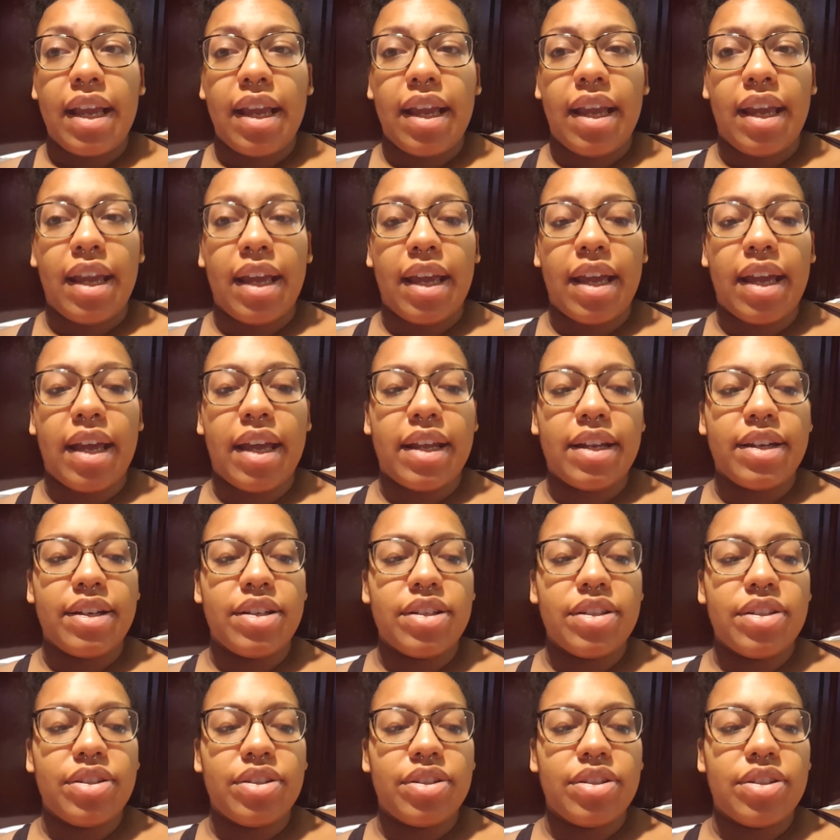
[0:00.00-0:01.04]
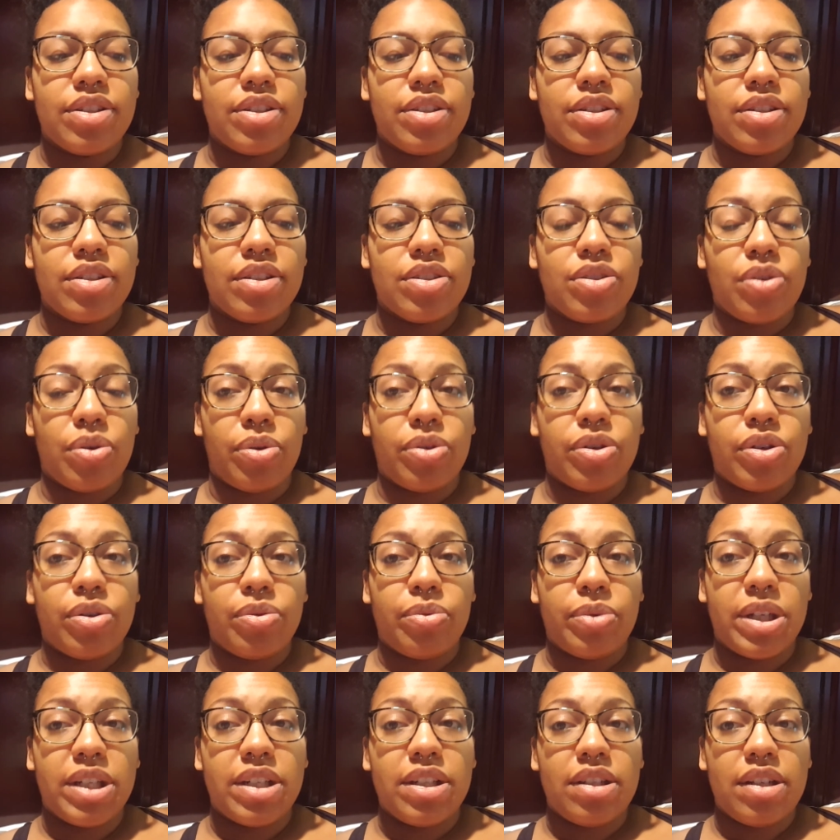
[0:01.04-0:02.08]
and told her
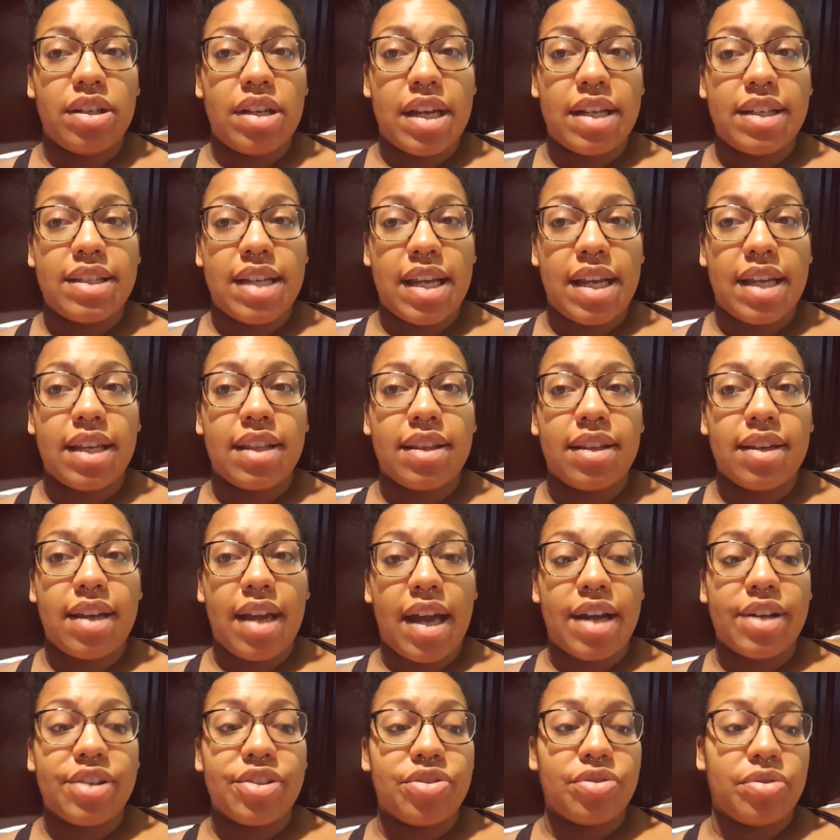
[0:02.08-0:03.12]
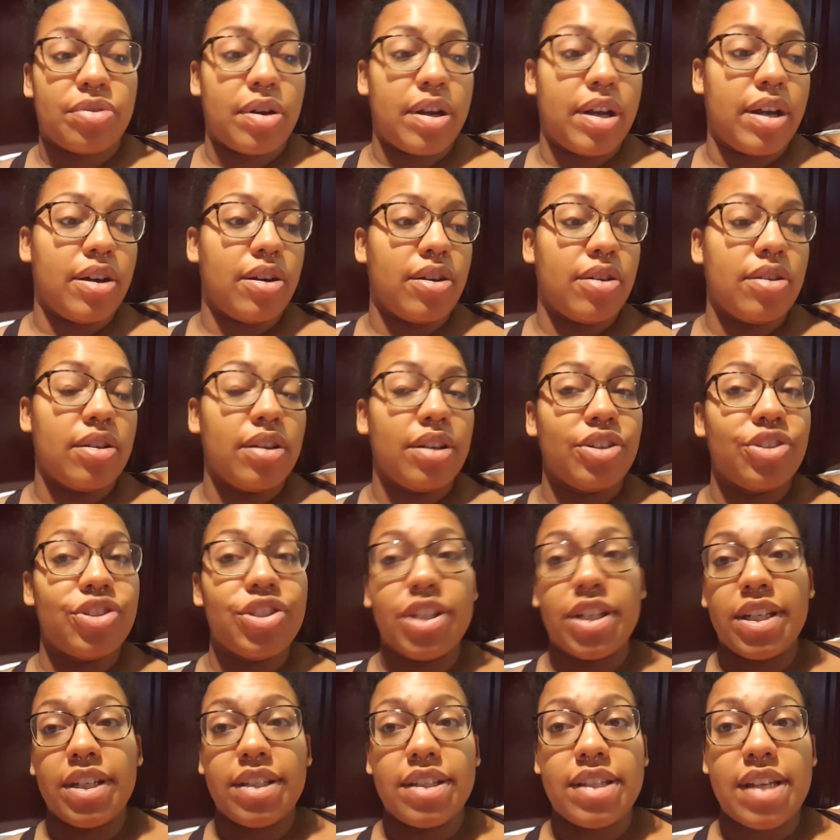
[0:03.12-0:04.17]
we had taken the castor oil.
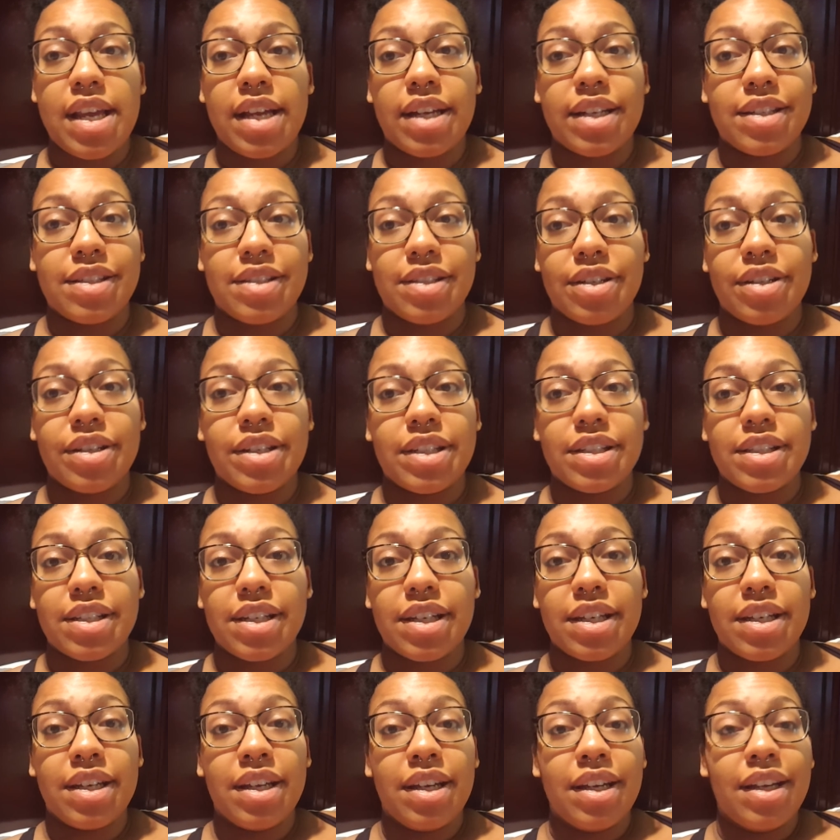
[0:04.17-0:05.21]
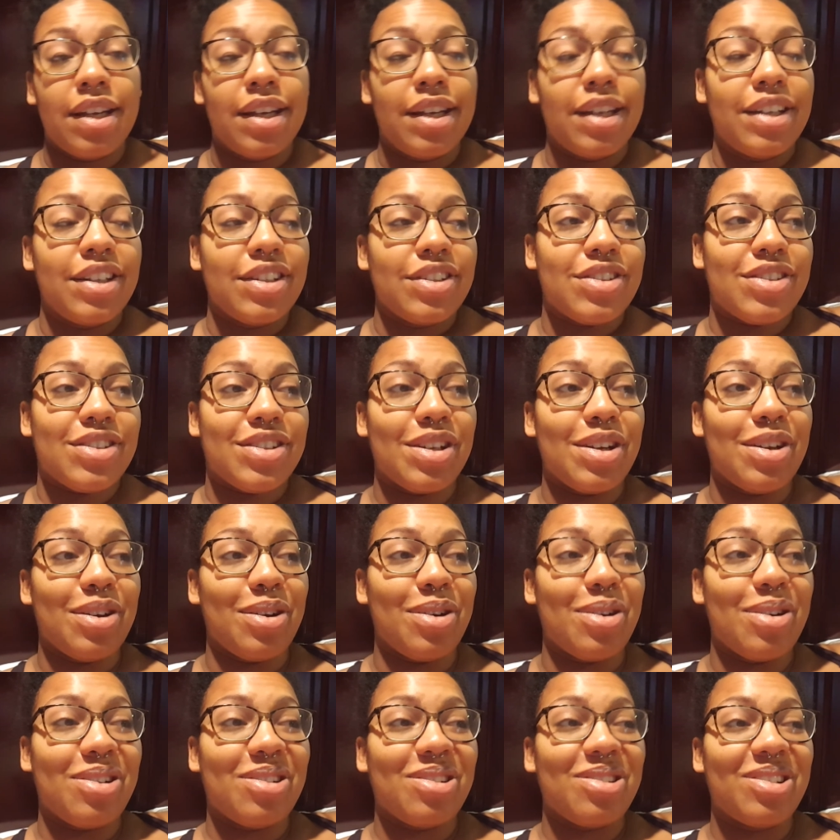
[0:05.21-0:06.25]
She didn't take us seriously.
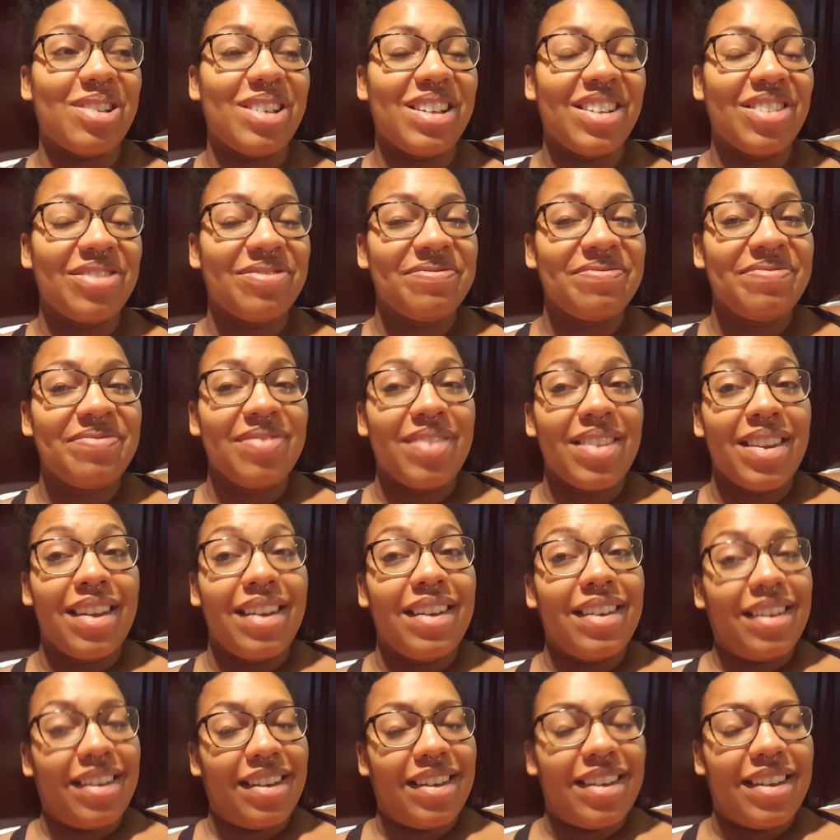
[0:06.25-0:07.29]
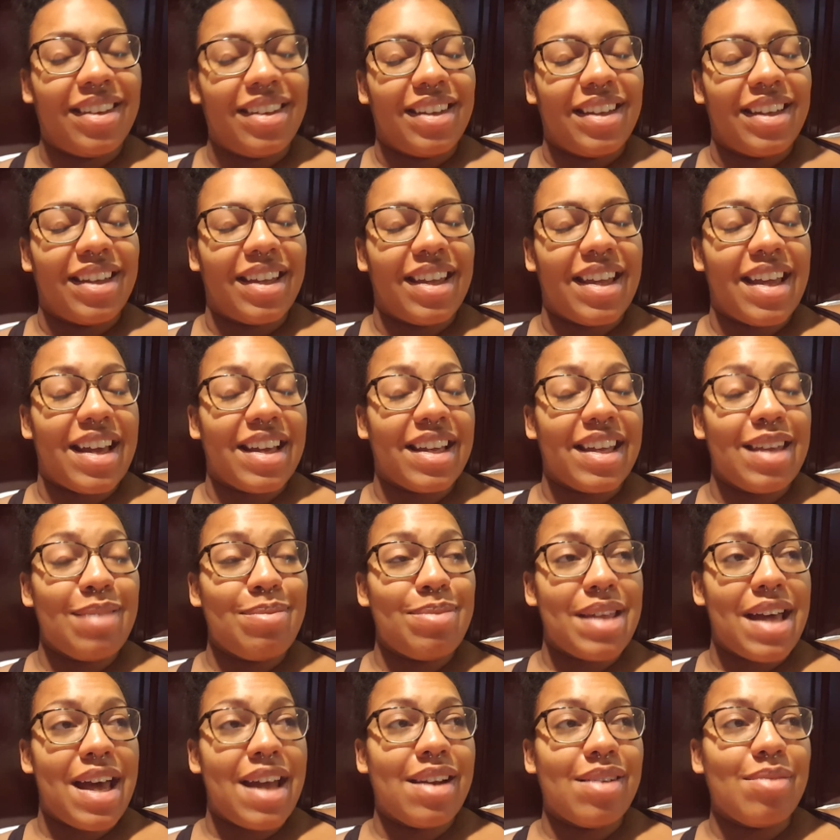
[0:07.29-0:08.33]
So, yeah,
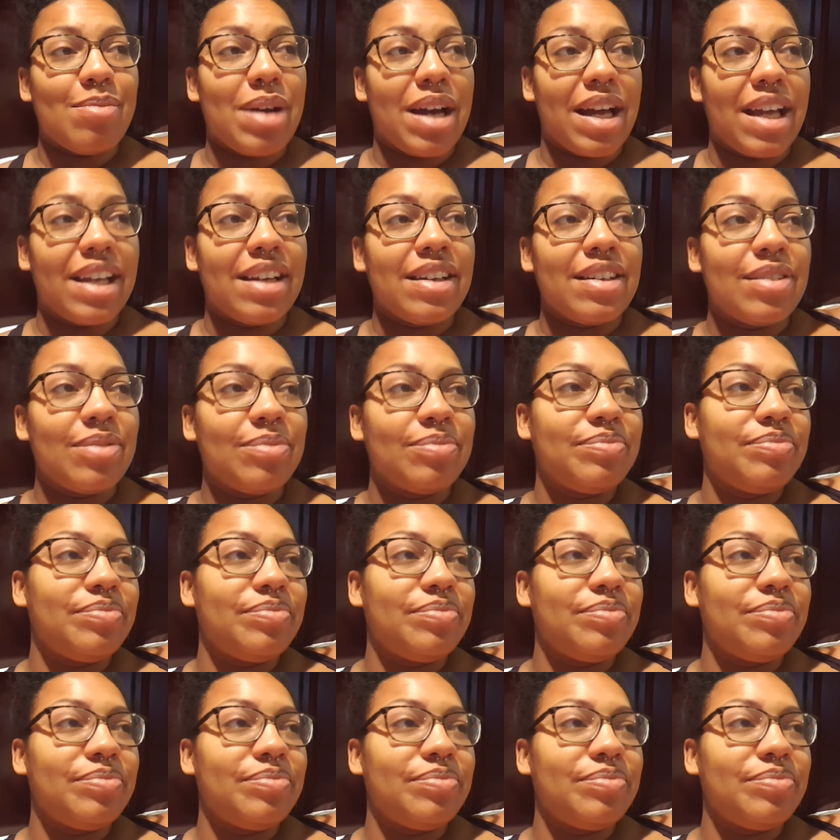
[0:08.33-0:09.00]
keep that in mind.